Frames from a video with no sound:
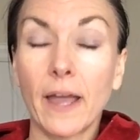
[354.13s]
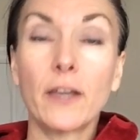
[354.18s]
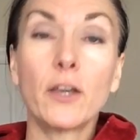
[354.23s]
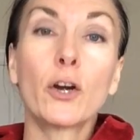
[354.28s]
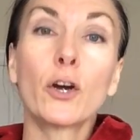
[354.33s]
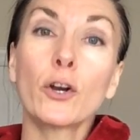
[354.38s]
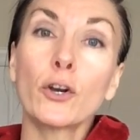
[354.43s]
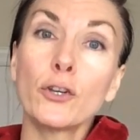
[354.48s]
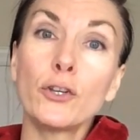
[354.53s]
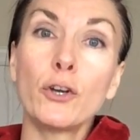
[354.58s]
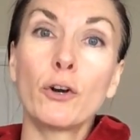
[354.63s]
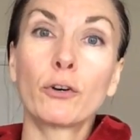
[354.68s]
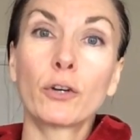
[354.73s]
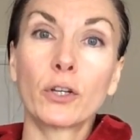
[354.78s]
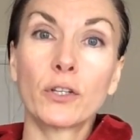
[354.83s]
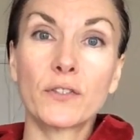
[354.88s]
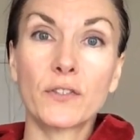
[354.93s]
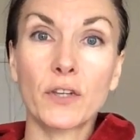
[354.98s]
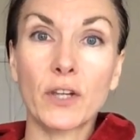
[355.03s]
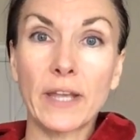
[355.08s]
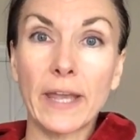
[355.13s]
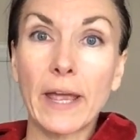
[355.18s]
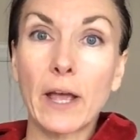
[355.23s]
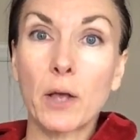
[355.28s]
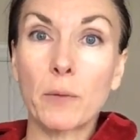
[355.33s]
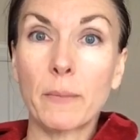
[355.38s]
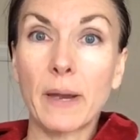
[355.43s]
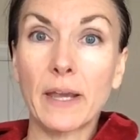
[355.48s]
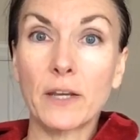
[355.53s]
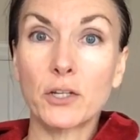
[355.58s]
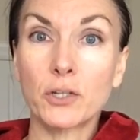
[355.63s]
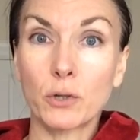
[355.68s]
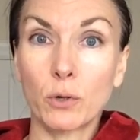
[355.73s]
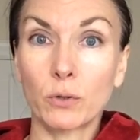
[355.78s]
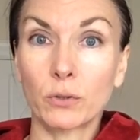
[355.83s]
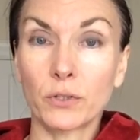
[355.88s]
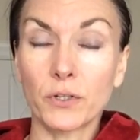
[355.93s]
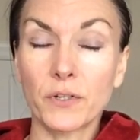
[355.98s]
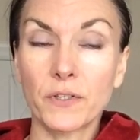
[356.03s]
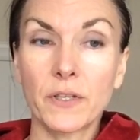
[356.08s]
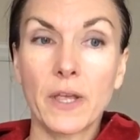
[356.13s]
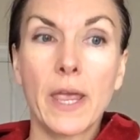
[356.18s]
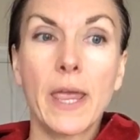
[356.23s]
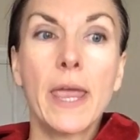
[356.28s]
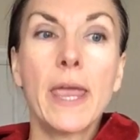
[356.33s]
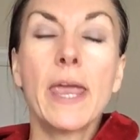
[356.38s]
I heard yoga is going to help my shoulders.